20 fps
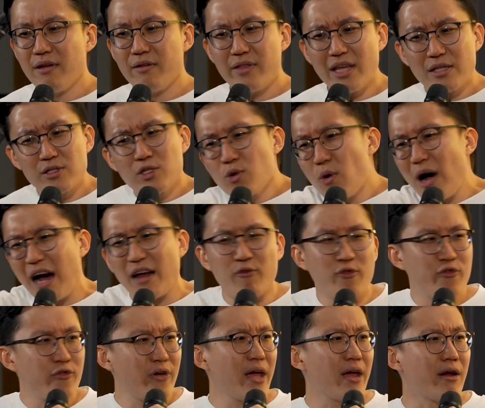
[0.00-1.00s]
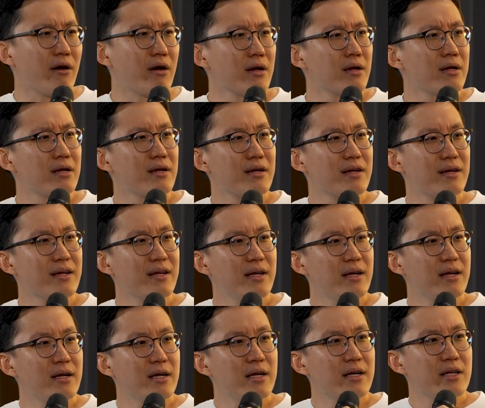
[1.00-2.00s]
that's so unfair.
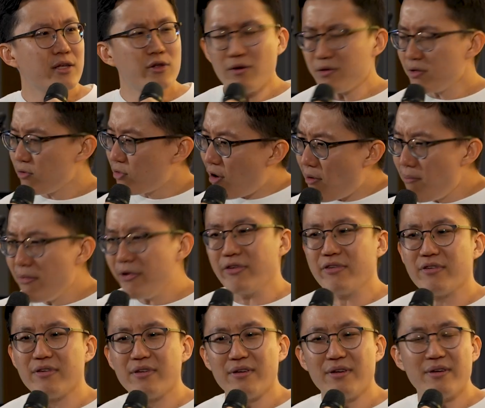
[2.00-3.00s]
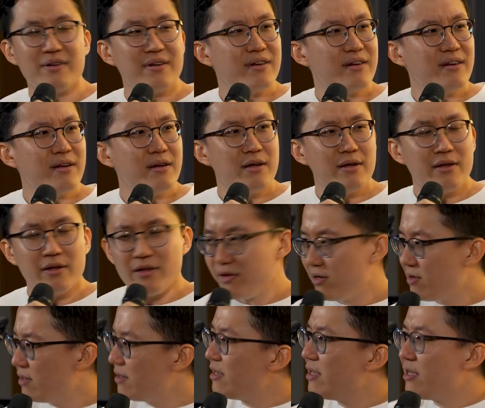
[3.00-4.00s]
You know, Thomas,
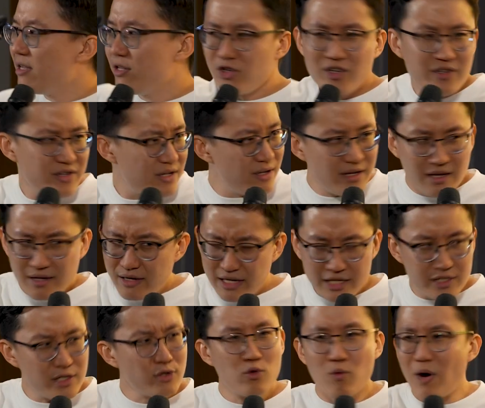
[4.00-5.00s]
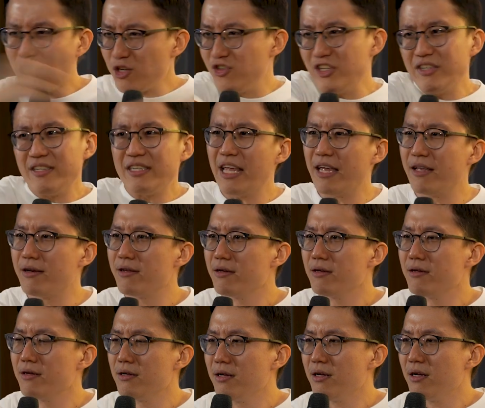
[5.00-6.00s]
just listen to what she said.
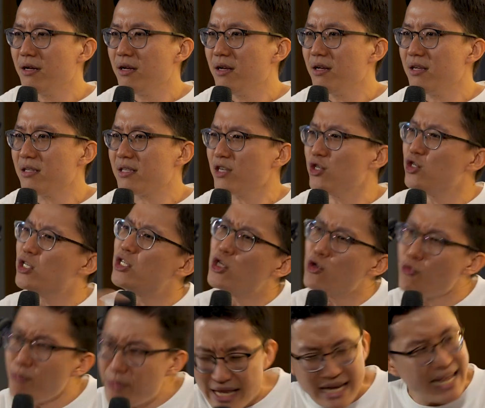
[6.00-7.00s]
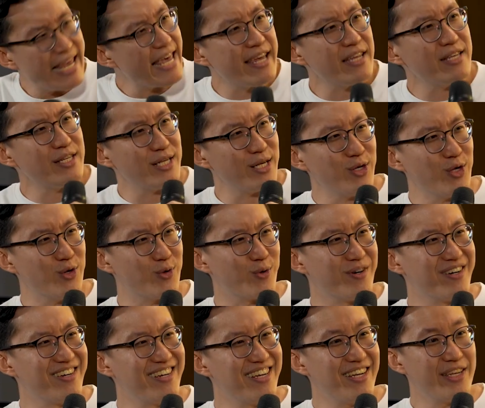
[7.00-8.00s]
It's like she's humiliating you.
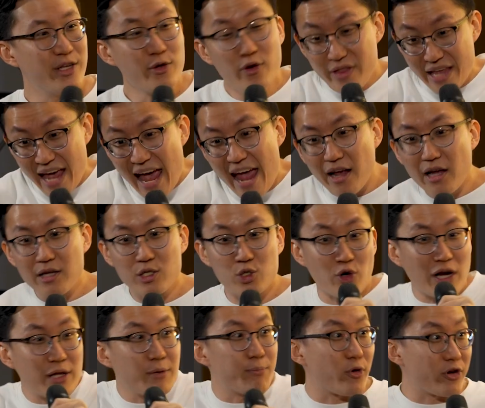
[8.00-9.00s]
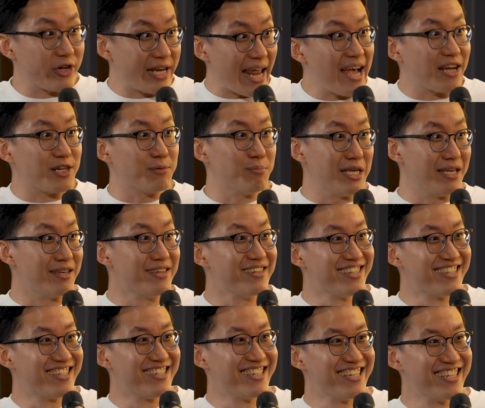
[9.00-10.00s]
You know, the anger is trying to protect me.
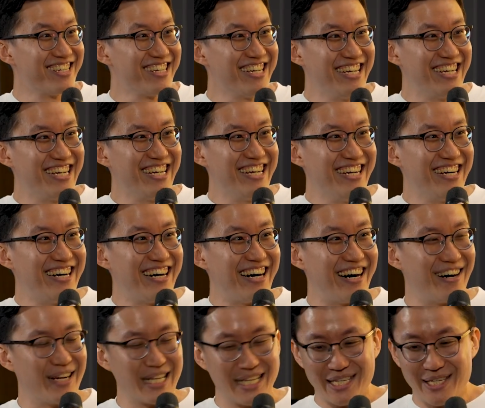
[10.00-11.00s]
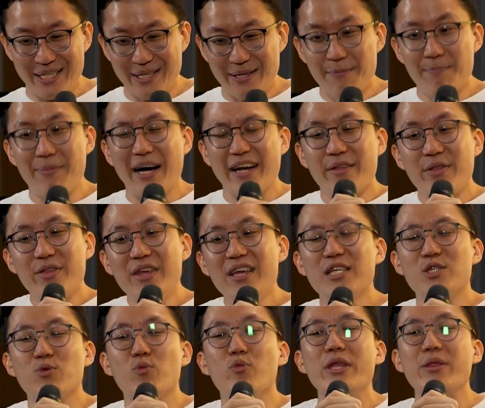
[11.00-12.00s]
But the thing
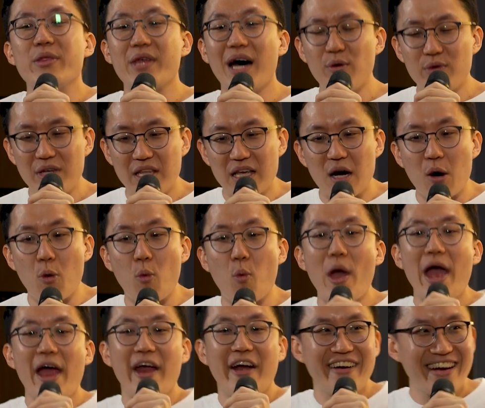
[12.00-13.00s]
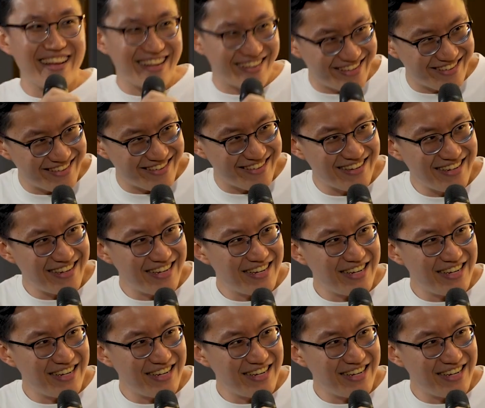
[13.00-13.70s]
is, without the awareness,